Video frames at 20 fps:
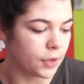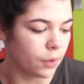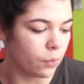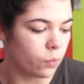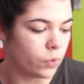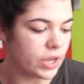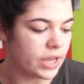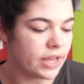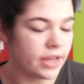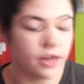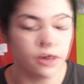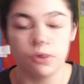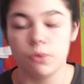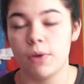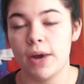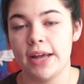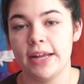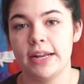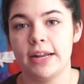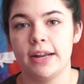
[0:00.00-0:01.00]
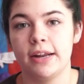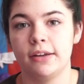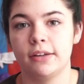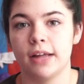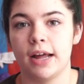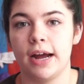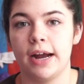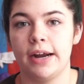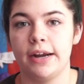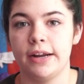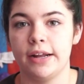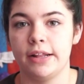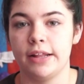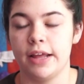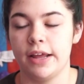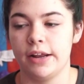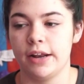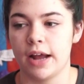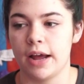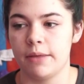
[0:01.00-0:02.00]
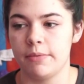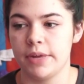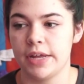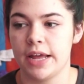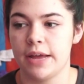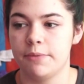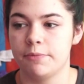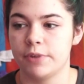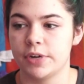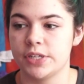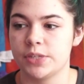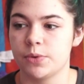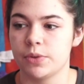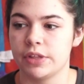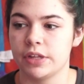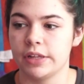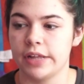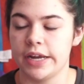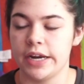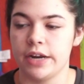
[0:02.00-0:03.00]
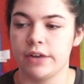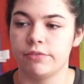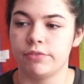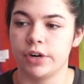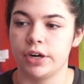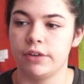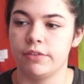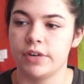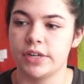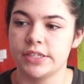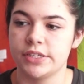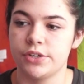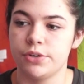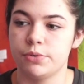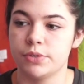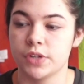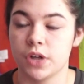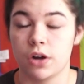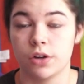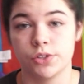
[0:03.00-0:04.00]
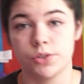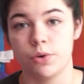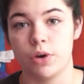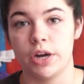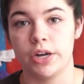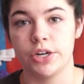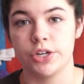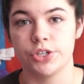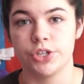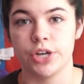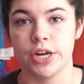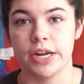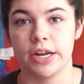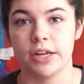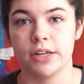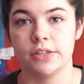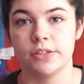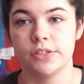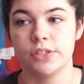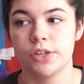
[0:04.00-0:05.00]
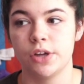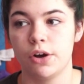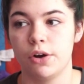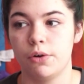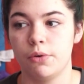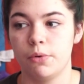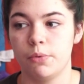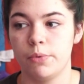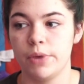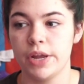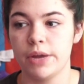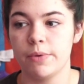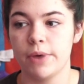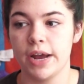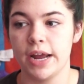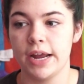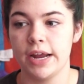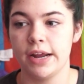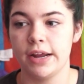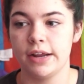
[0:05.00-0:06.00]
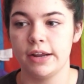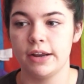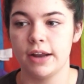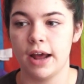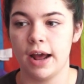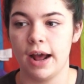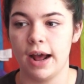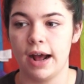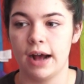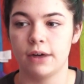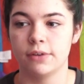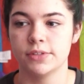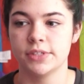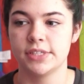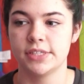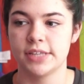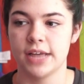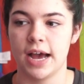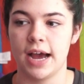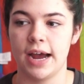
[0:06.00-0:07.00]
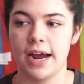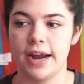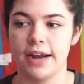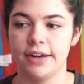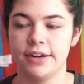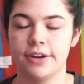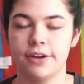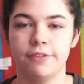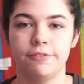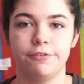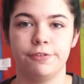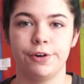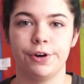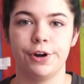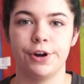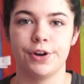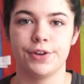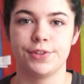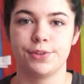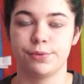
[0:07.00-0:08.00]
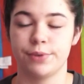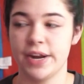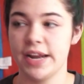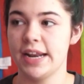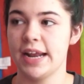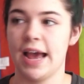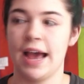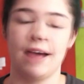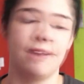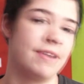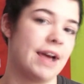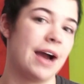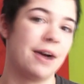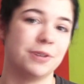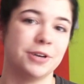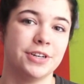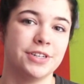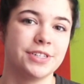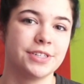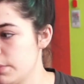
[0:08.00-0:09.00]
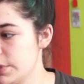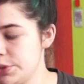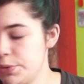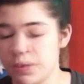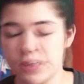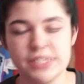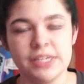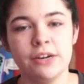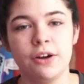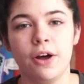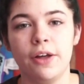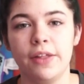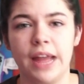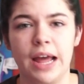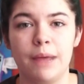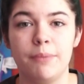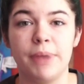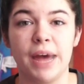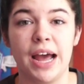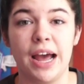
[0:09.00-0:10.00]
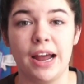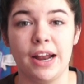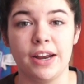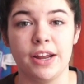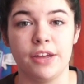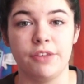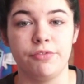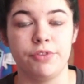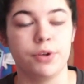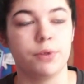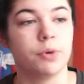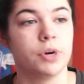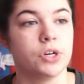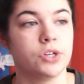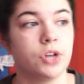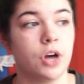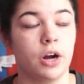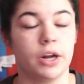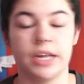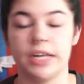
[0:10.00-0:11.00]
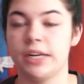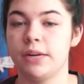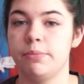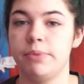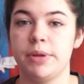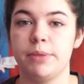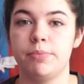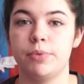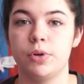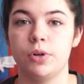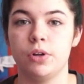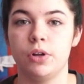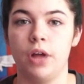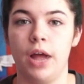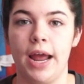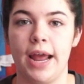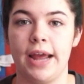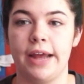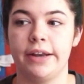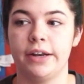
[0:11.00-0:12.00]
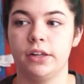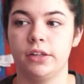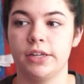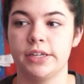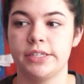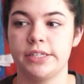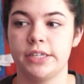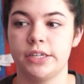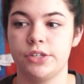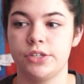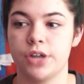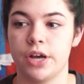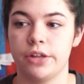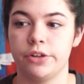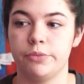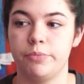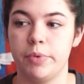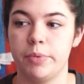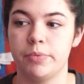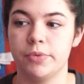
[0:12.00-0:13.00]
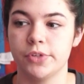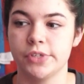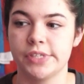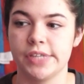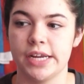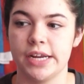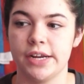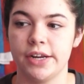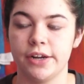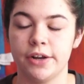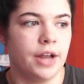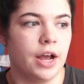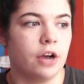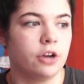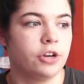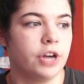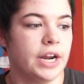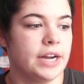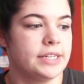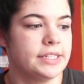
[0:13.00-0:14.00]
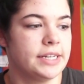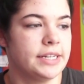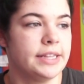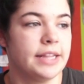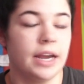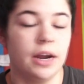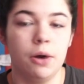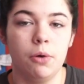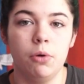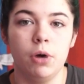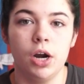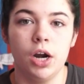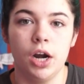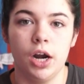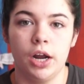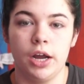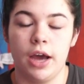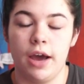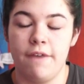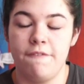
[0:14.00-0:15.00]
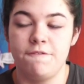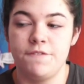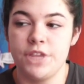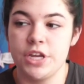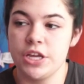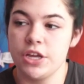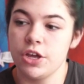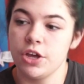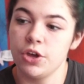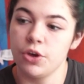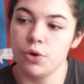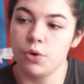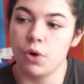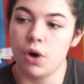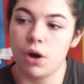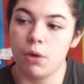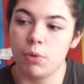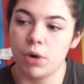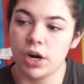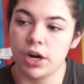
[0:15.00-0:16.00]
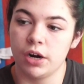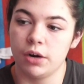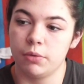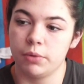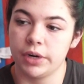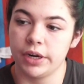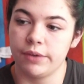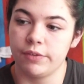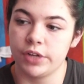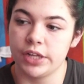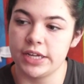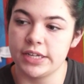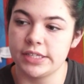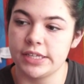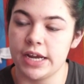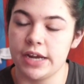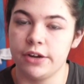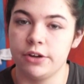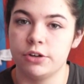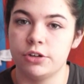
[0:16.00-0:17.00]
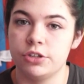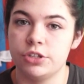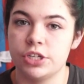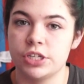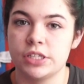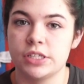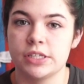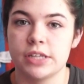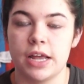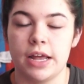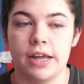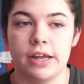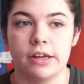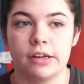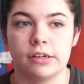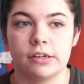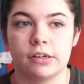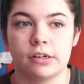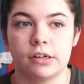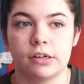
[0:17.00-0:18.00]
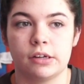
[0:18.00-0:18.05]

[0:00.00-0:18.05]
we waited in line, and then I became friends with the lady in front of us who was also auditioning, and so we waited outside for 3.5 hours, which wasn't all that bad if you were talking to people and listening to other people sing. Now granted, there were a few where whenever they sang you're just like,